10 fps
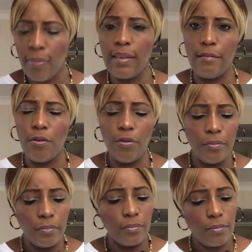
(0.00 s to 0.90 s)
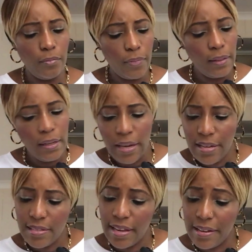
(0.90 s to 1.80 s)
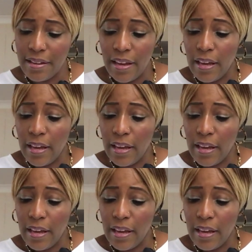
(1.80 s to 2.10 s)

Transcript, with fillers: You know, he's saying,